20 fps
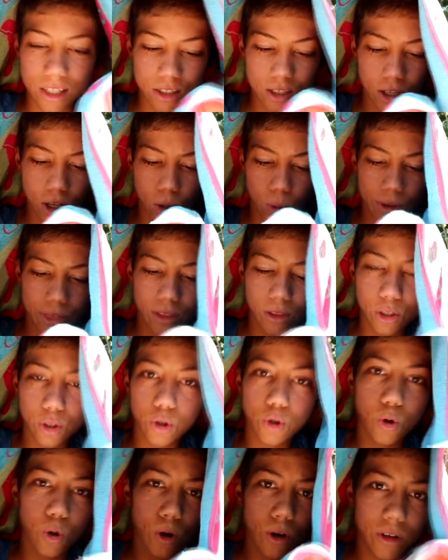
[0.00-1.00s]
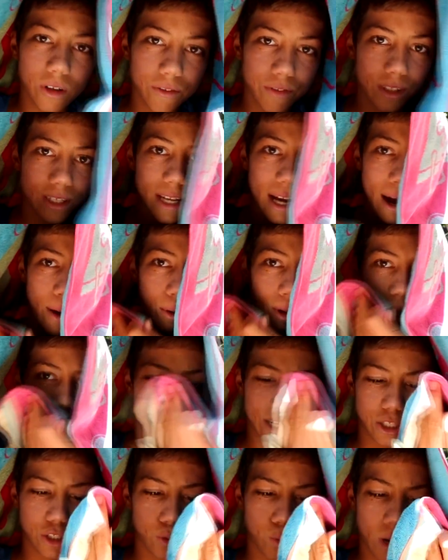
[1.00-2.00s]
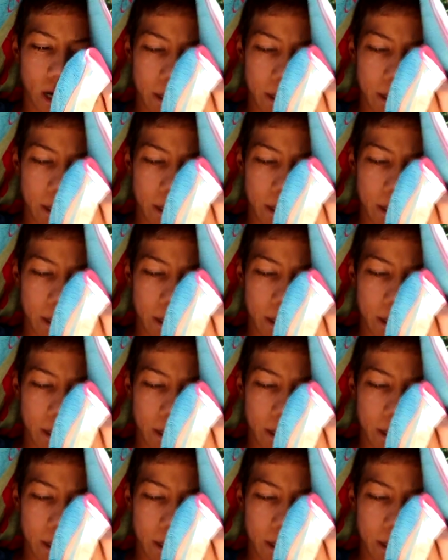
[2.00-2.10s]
So with a little corner of the towel, I can just